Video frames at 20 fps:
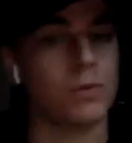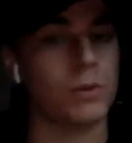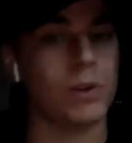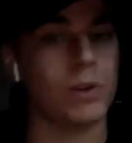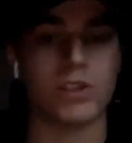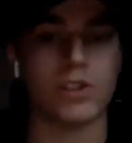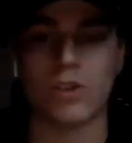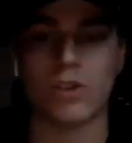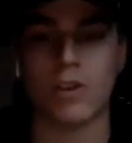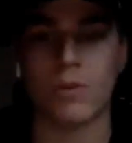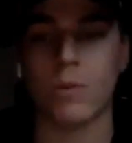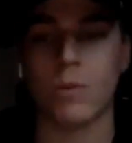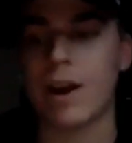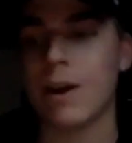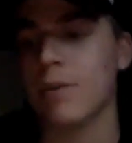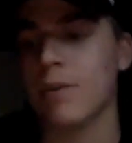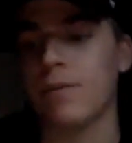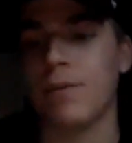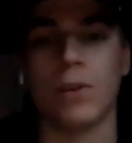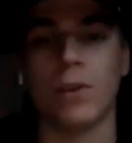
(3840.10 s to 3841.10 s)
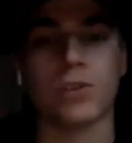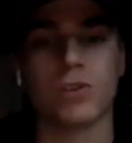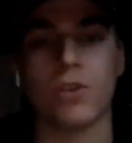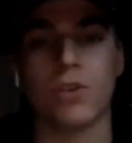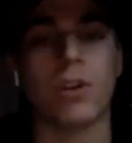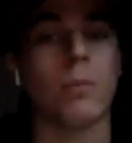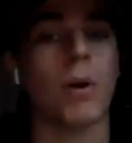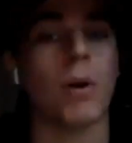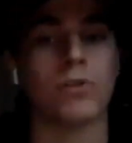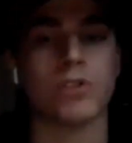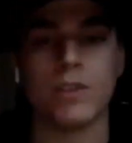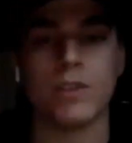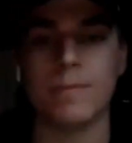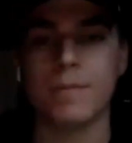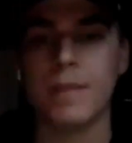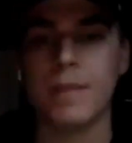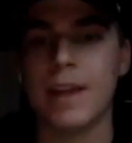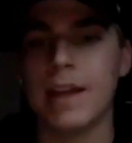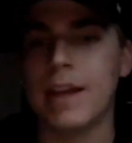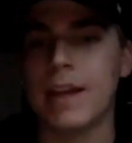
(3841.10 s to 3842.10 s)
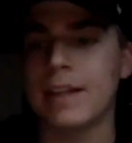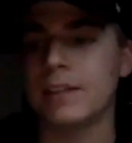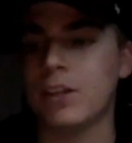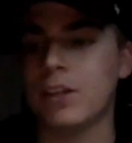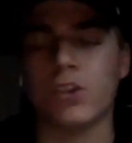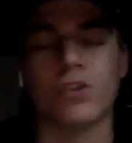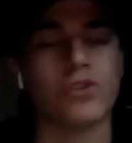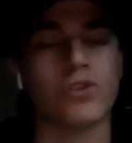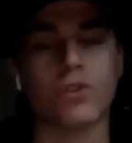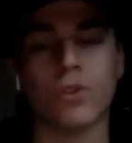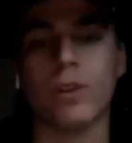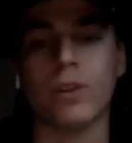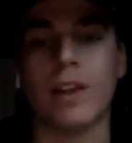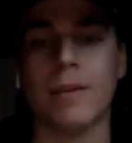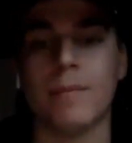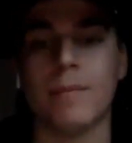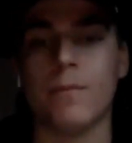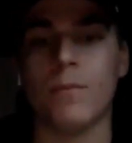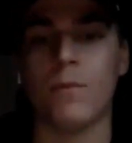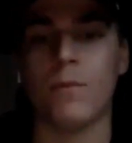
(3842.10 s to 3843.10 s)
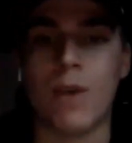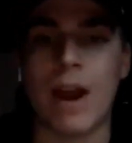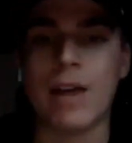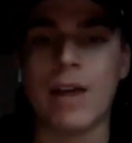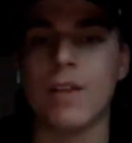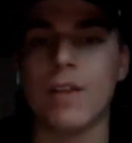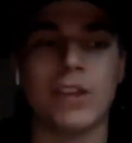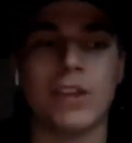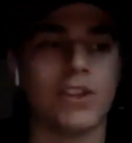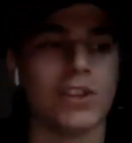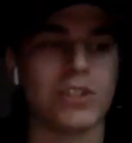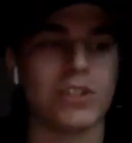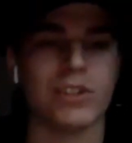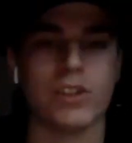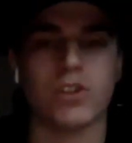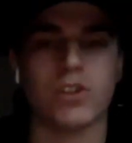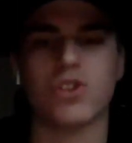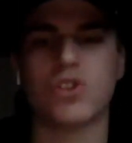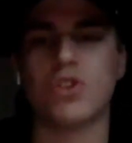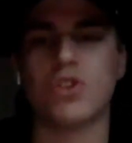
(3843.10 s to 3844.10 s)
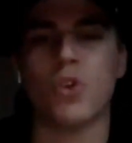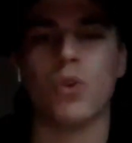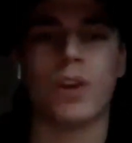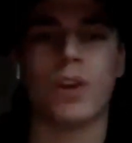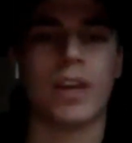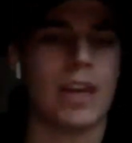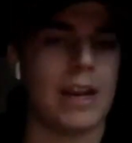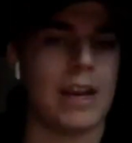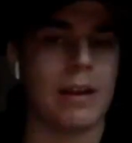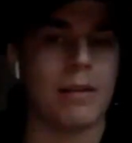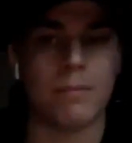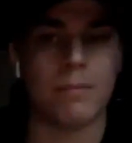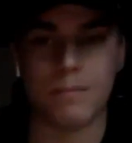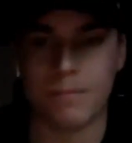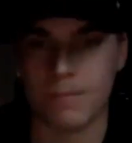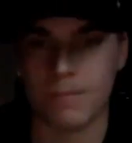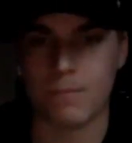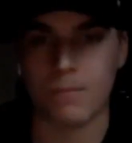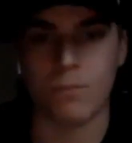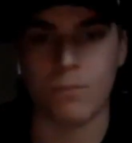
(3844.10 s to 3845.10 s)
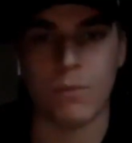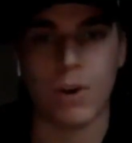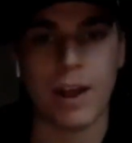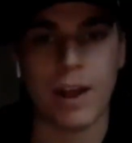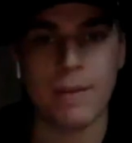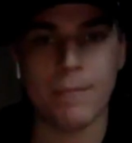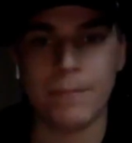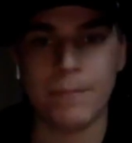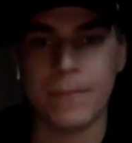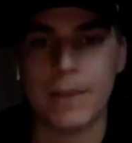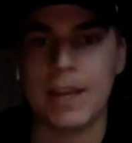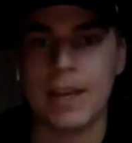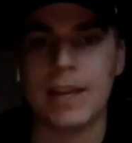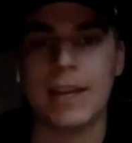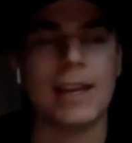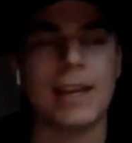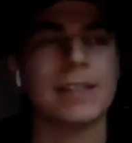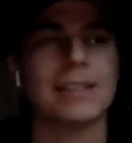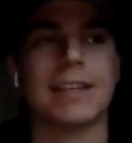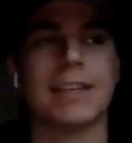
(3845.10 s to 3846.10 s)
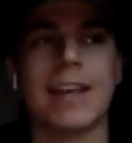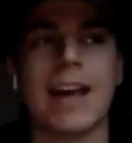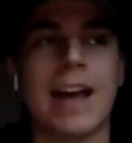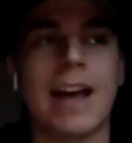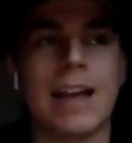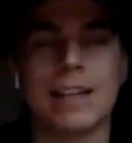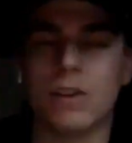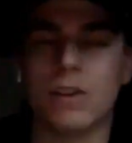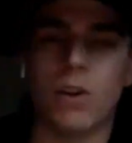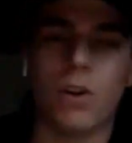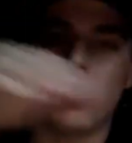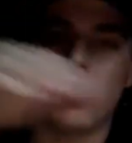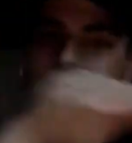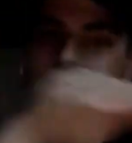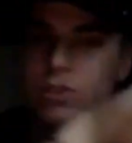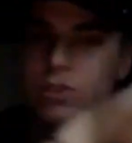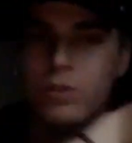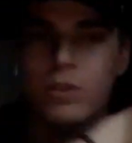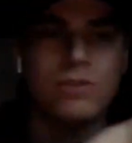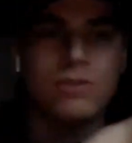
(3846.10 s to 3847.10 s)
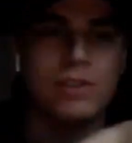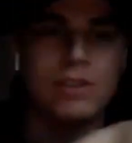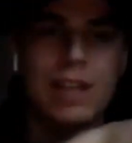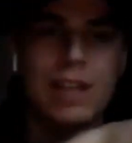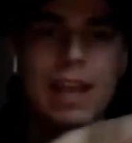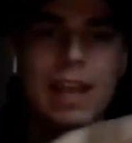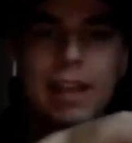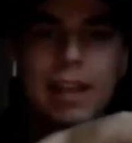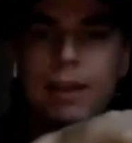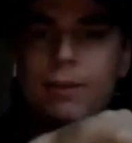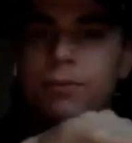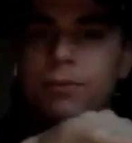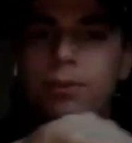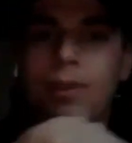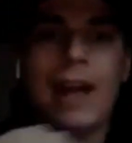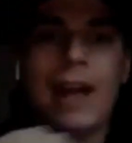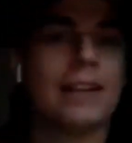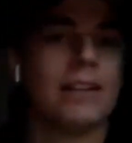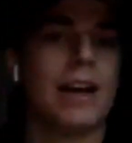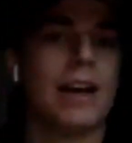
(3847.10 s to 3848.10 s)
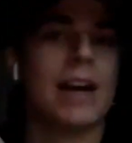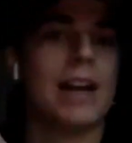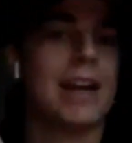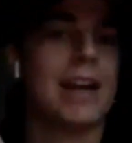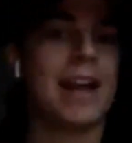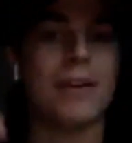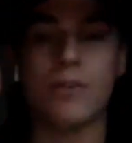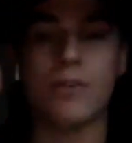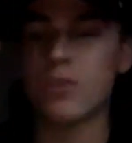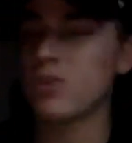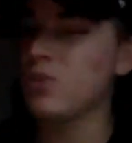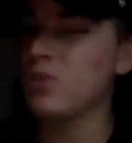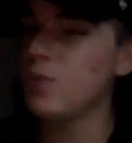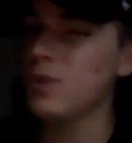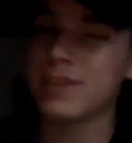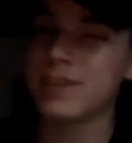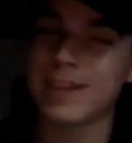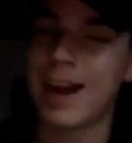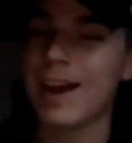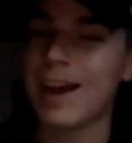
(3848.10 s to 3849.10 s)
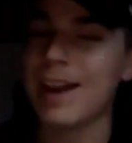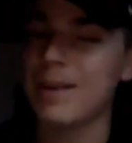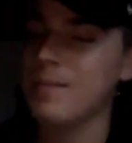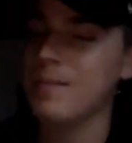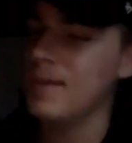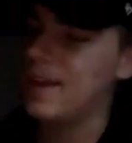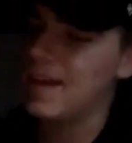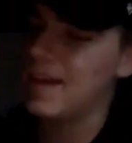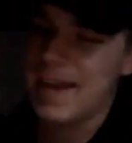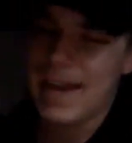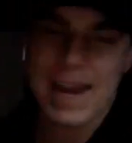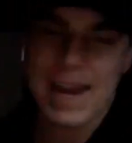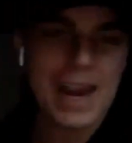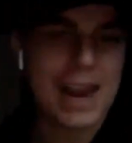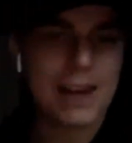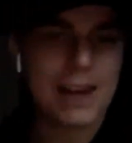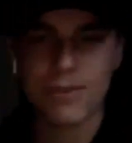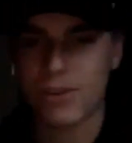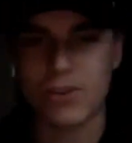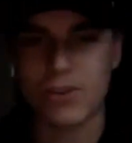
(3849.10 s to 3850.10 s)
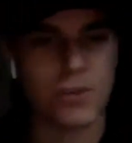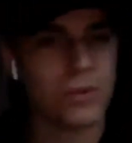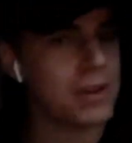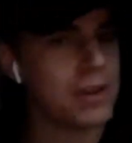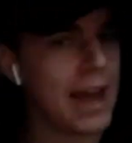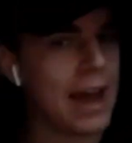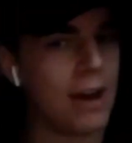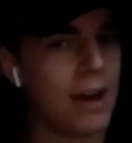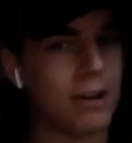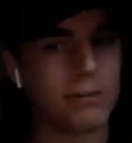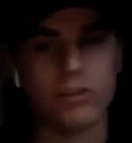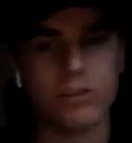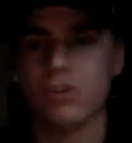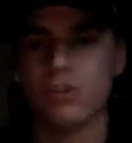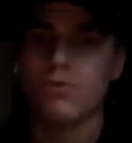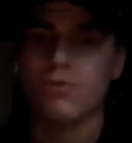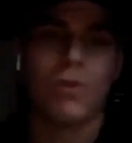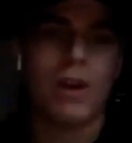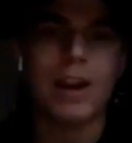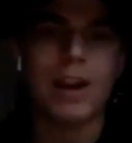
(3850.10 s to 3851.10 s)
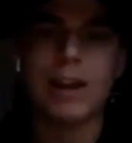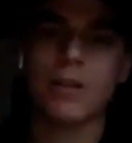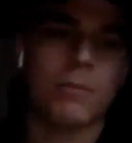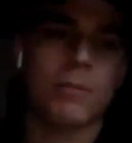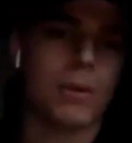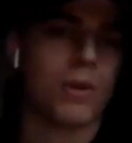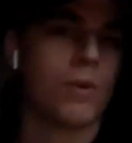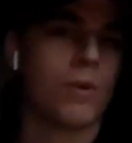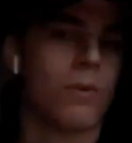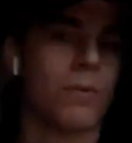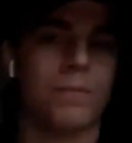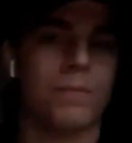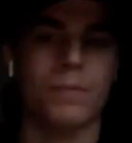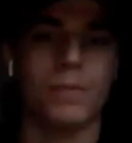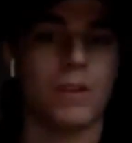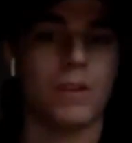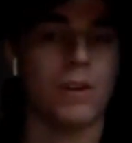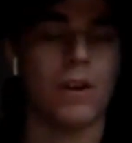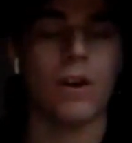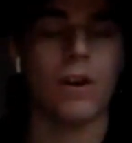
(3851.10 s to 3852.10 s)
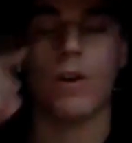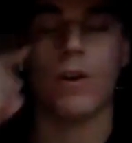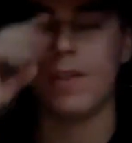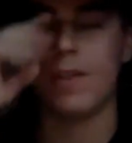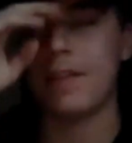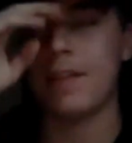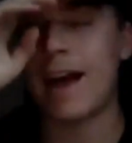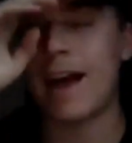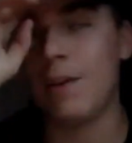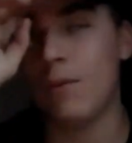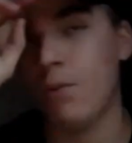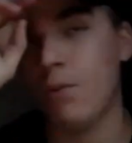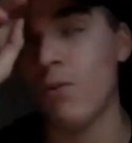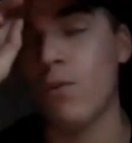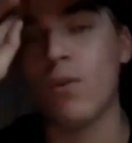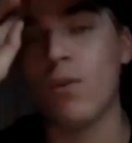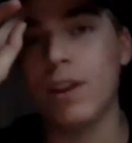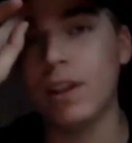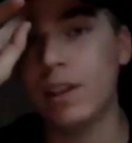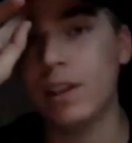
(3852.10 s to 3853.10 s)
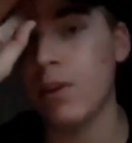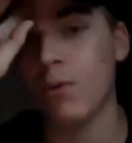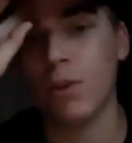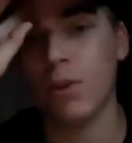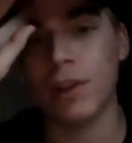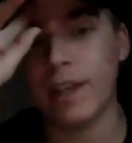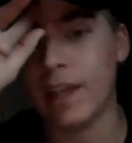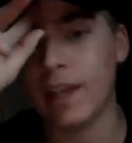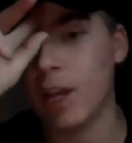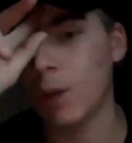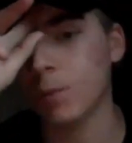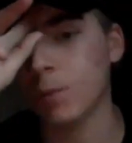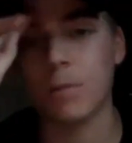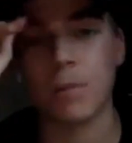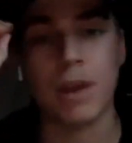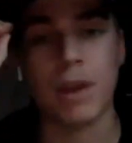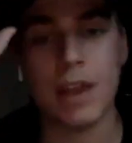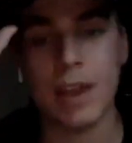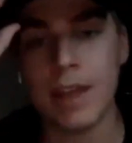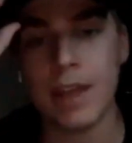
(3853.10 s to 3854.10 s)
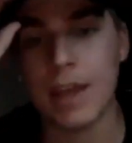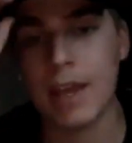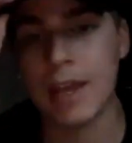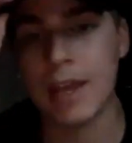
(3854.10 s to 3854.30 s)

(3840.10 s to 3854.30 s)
when I would feel a certain emotion, to control it rather than just like soak in it. Right. And to always sort of stay like flatline, never too excited, never too down, just right in the middle, and that really, really helped me